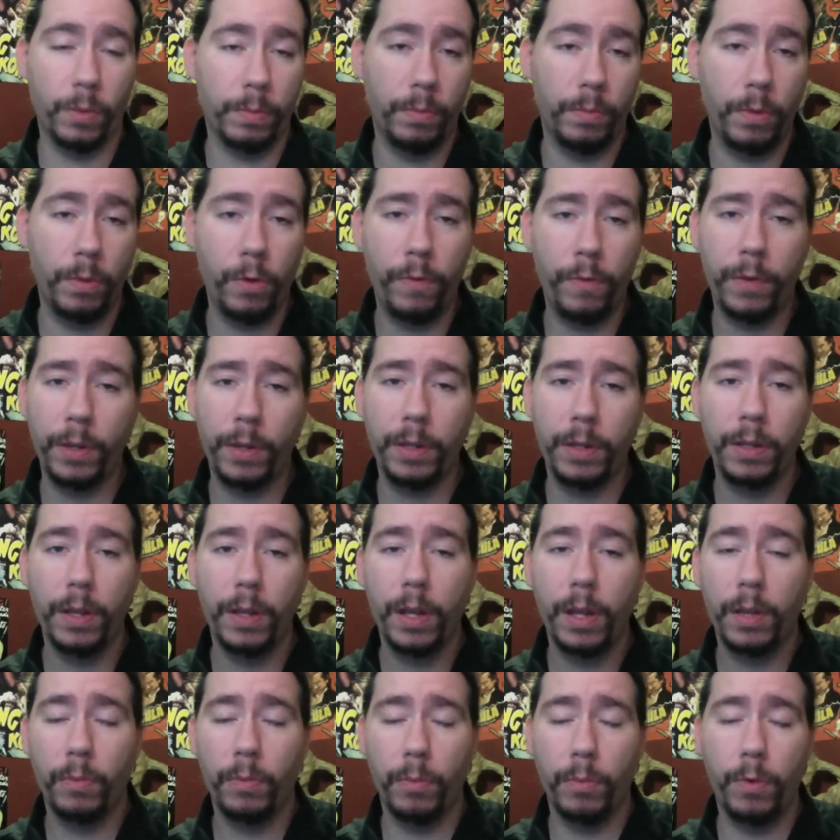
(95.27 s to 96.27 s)

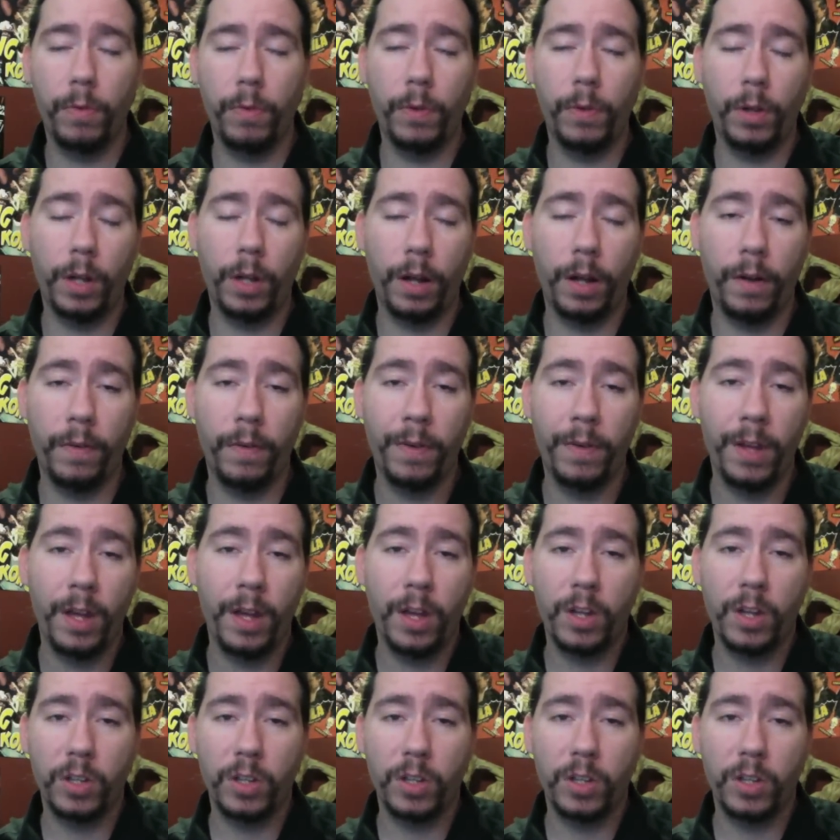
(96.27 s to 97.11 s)
removal of